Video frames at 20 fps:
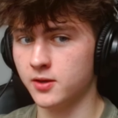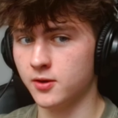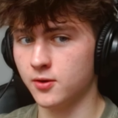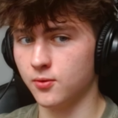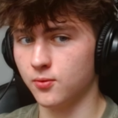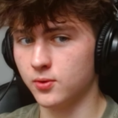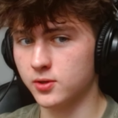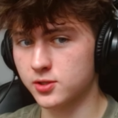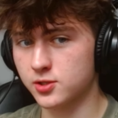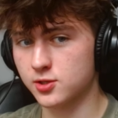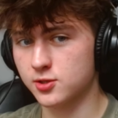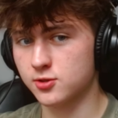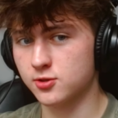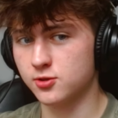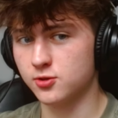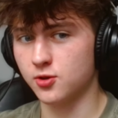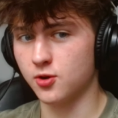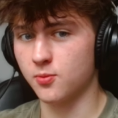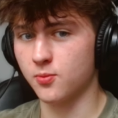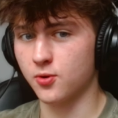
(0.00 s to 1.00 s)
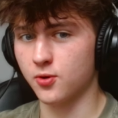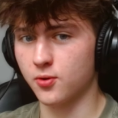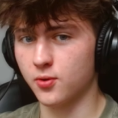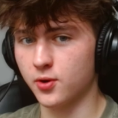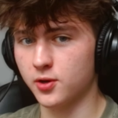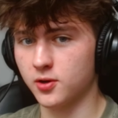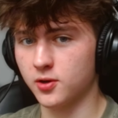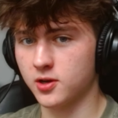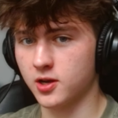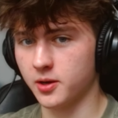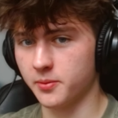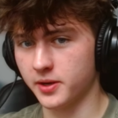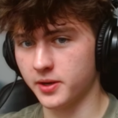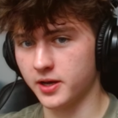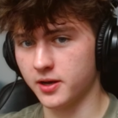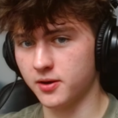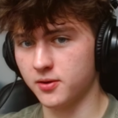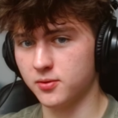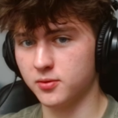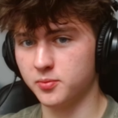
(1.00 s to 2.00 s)
Once no more oil coming
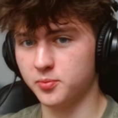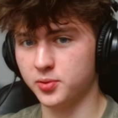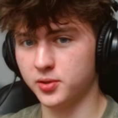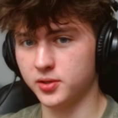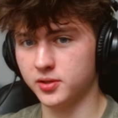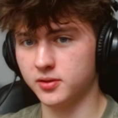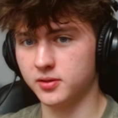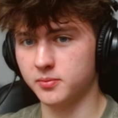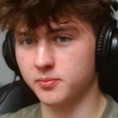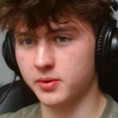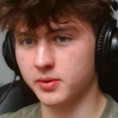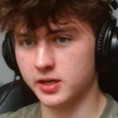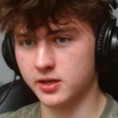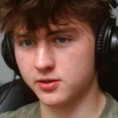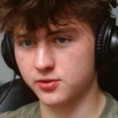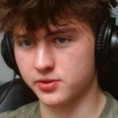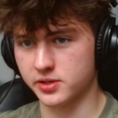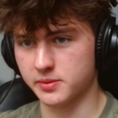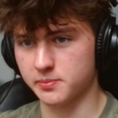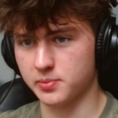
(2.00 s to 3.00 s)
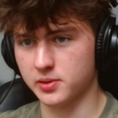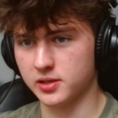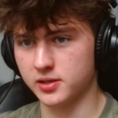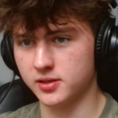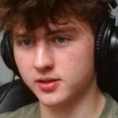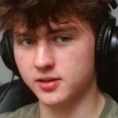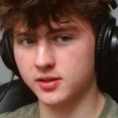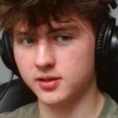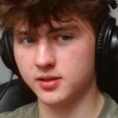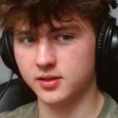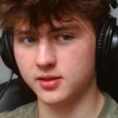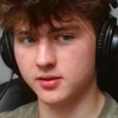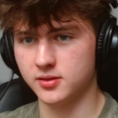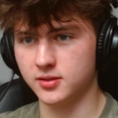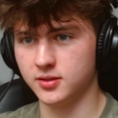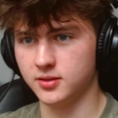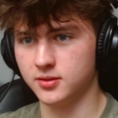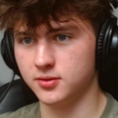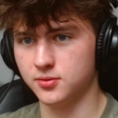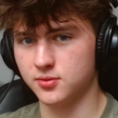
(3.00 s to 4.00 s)
out, put back drain plug
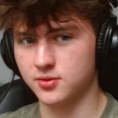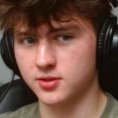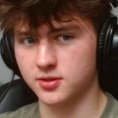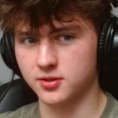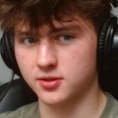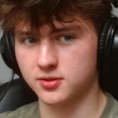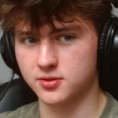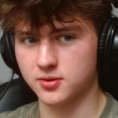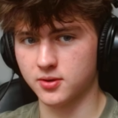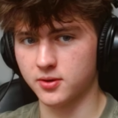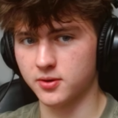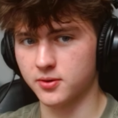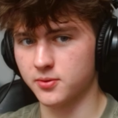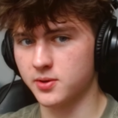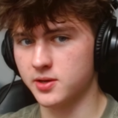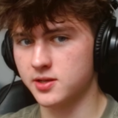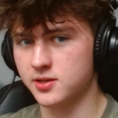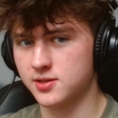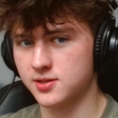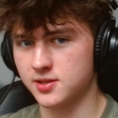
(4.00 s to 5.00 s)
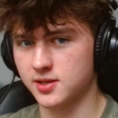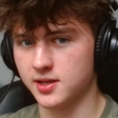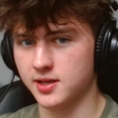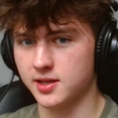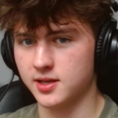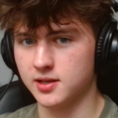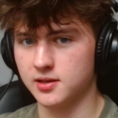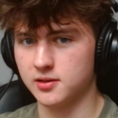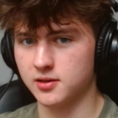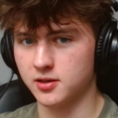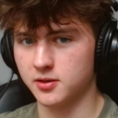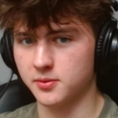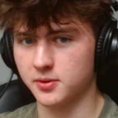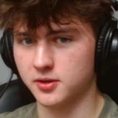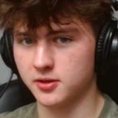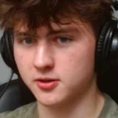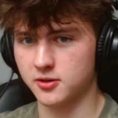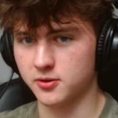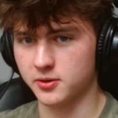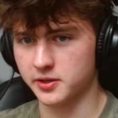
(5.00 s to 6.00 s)
using torque wrench and look at the
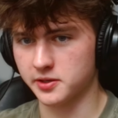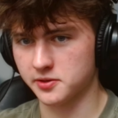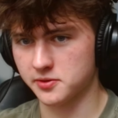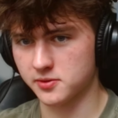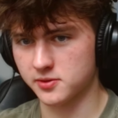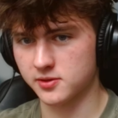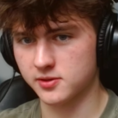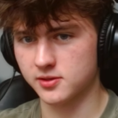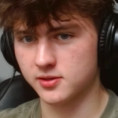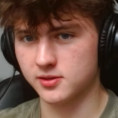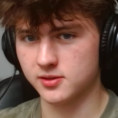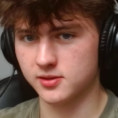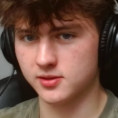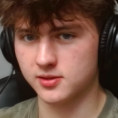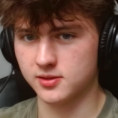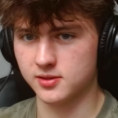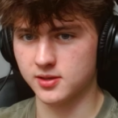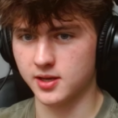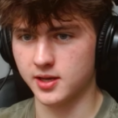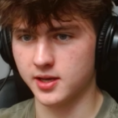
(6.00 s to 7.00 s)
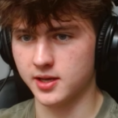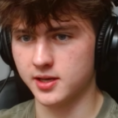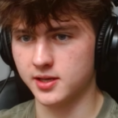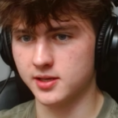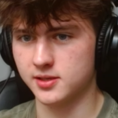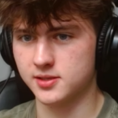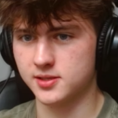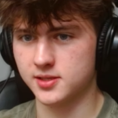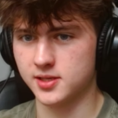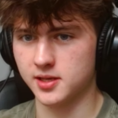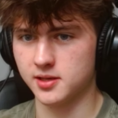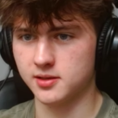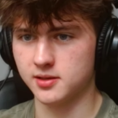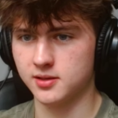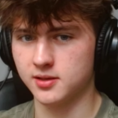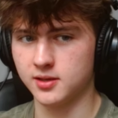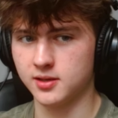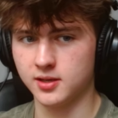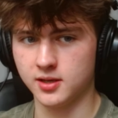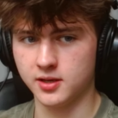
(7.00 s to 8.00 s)
correct torque and set
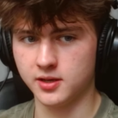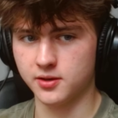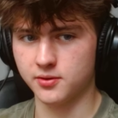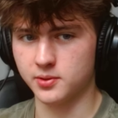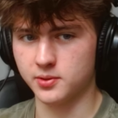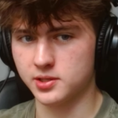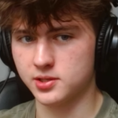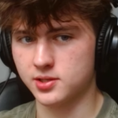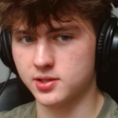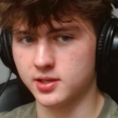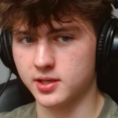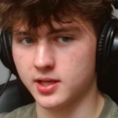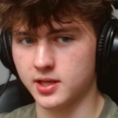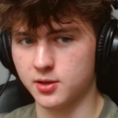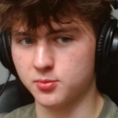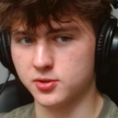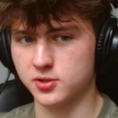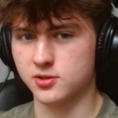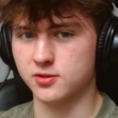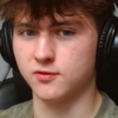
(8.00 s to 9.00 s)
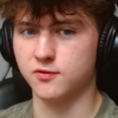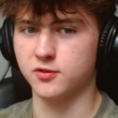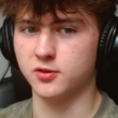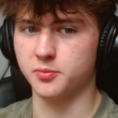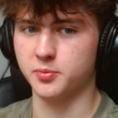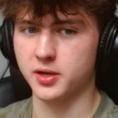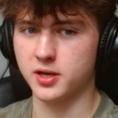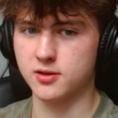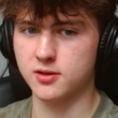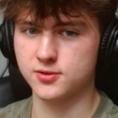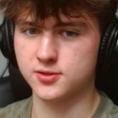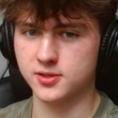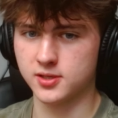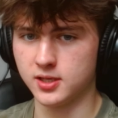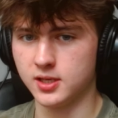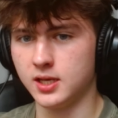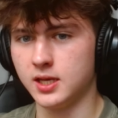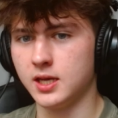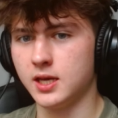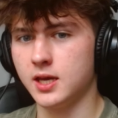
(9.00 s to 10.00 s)
wrench to that much in foot-pounds
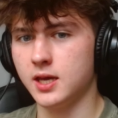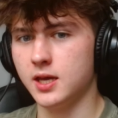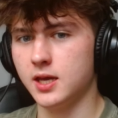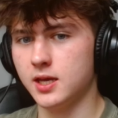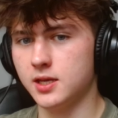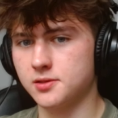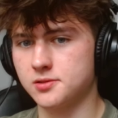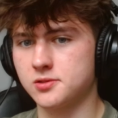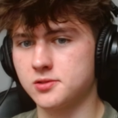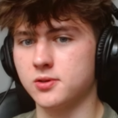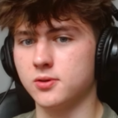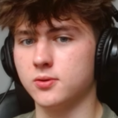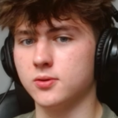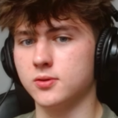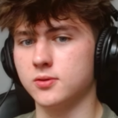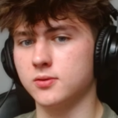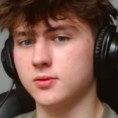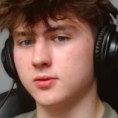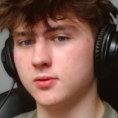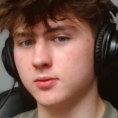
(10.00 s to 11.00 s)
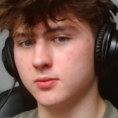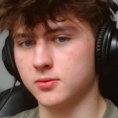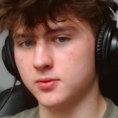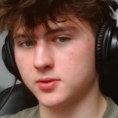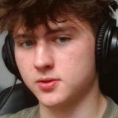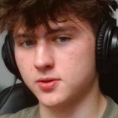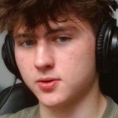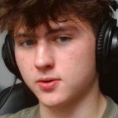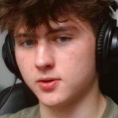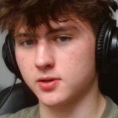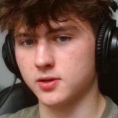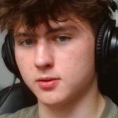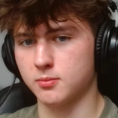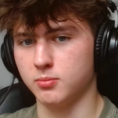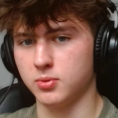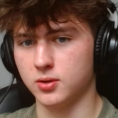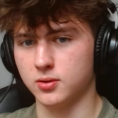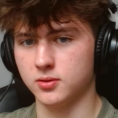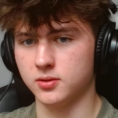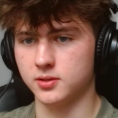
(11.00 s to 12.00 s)
and torque
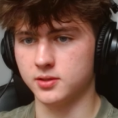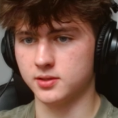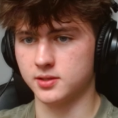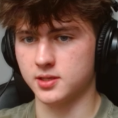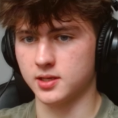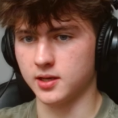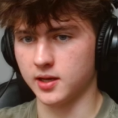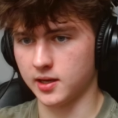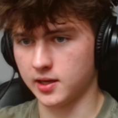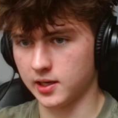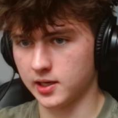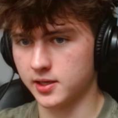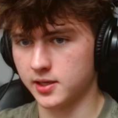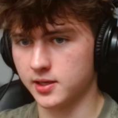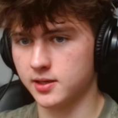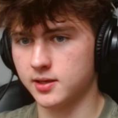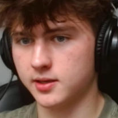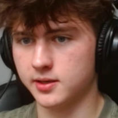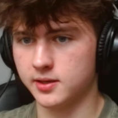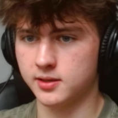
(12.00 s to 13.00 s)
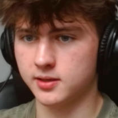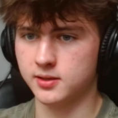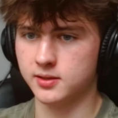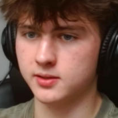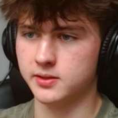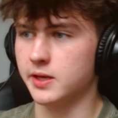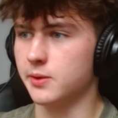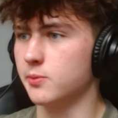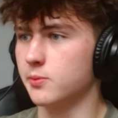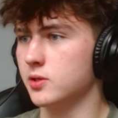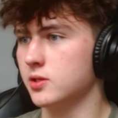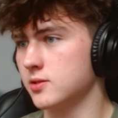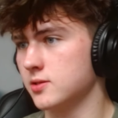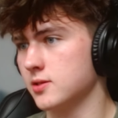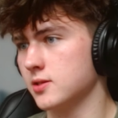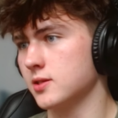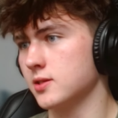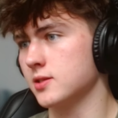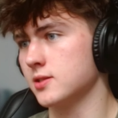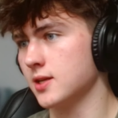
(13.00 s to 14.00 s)
bolt to click. That means
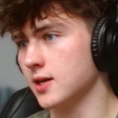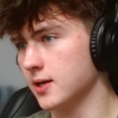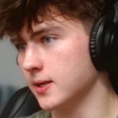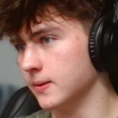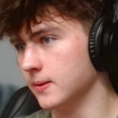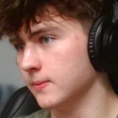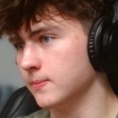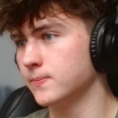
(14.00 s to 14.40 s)
it's done.